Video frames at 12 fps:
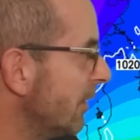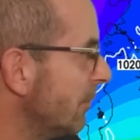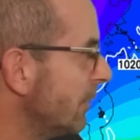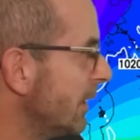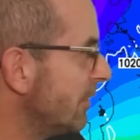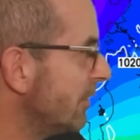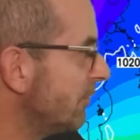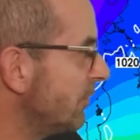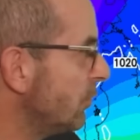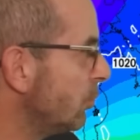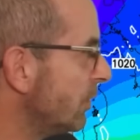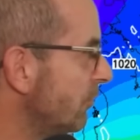maybe a
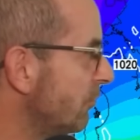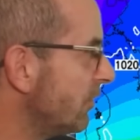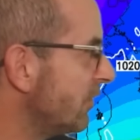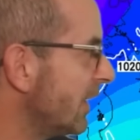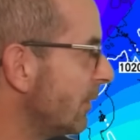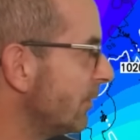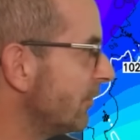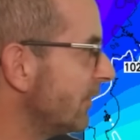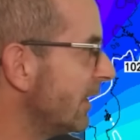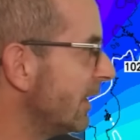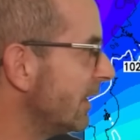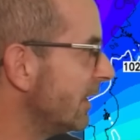few wintry showers
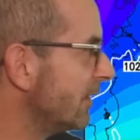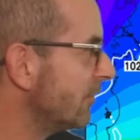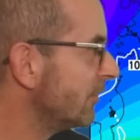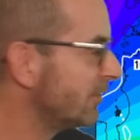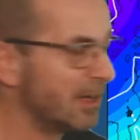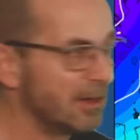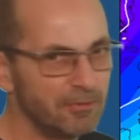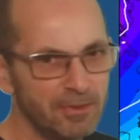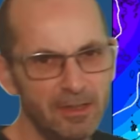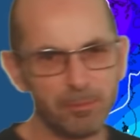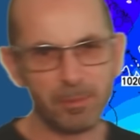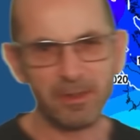there into the
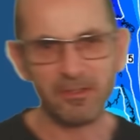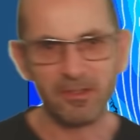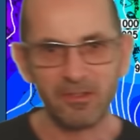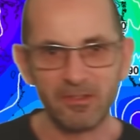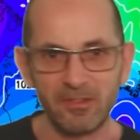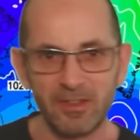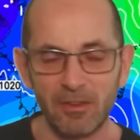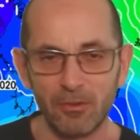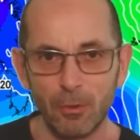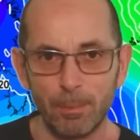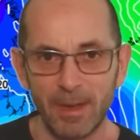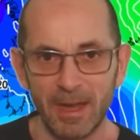southeast, but it's a
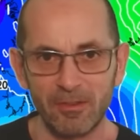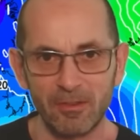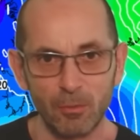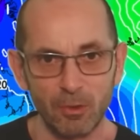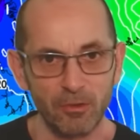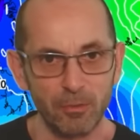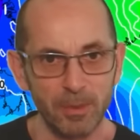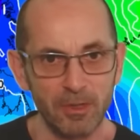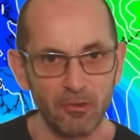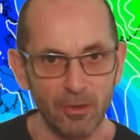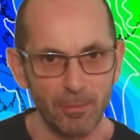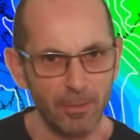settled pattern which has been
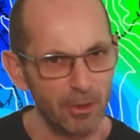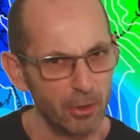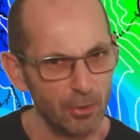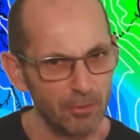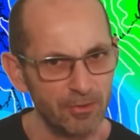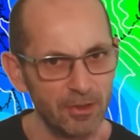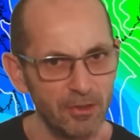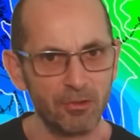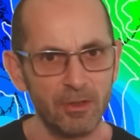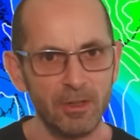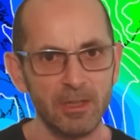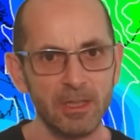shown by all of these,
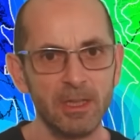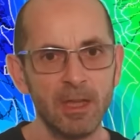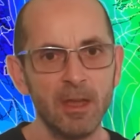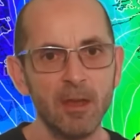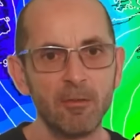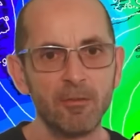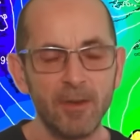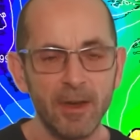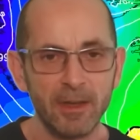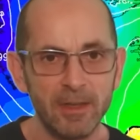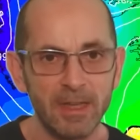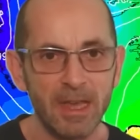really.
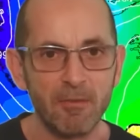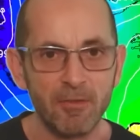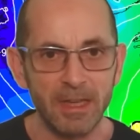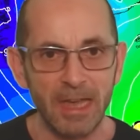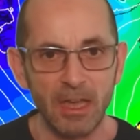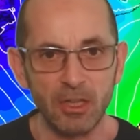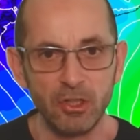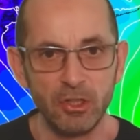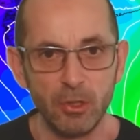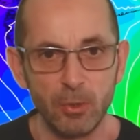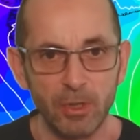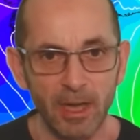Finally, the
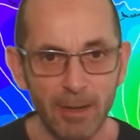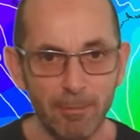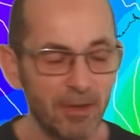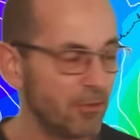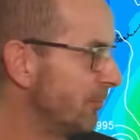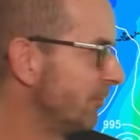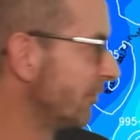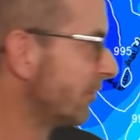UK Met Office